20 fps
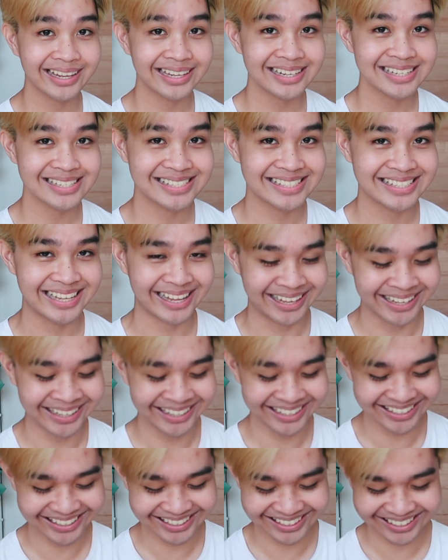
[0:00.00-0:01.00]
can sing,
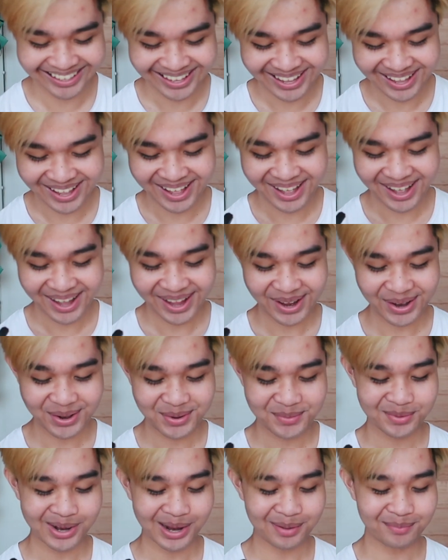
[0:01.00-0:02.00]
I
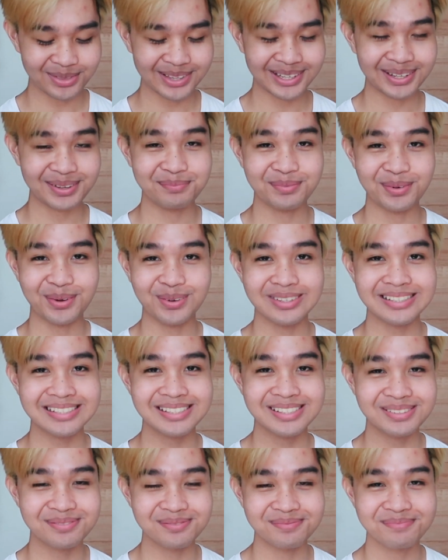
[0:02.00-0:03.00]
would probably
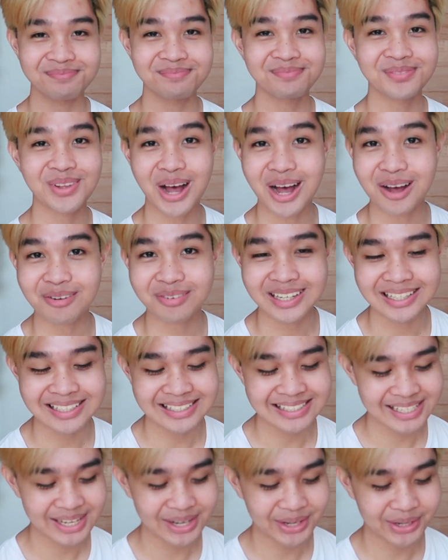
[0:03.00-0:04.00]
post
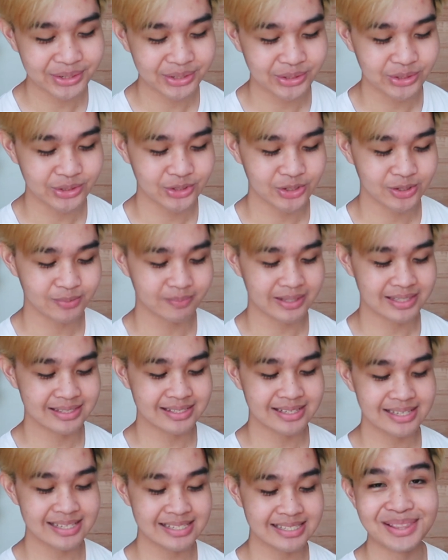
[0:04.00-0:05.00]
covers here on YouTube,
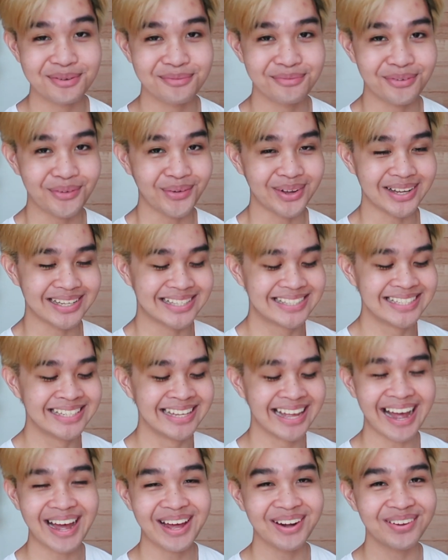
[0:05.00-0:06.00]
but since the voice
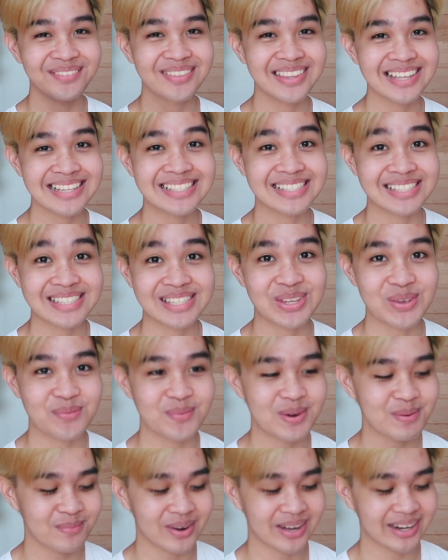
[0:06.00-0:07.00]
out of this
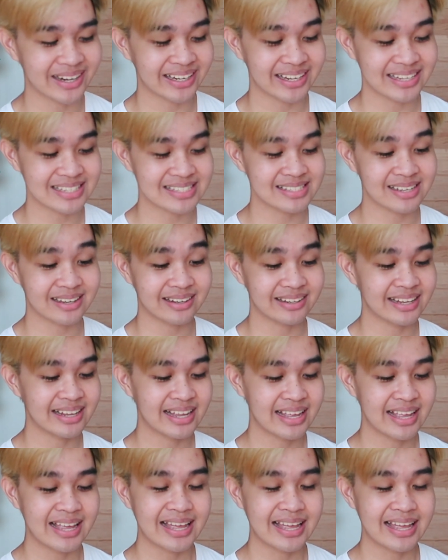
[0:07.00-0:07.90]
human body is not